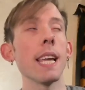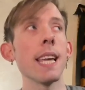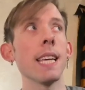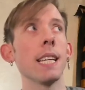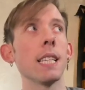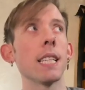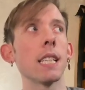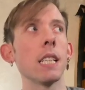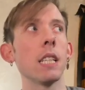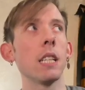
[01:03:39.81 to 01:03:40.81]
it
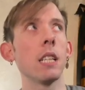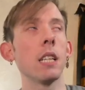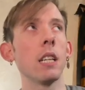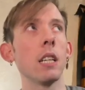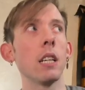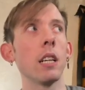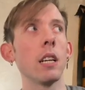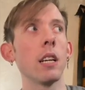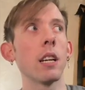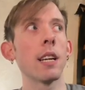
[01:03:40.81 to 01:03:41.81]

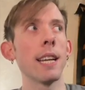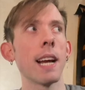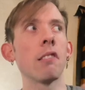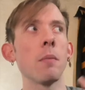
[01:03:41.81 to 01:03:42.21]
connects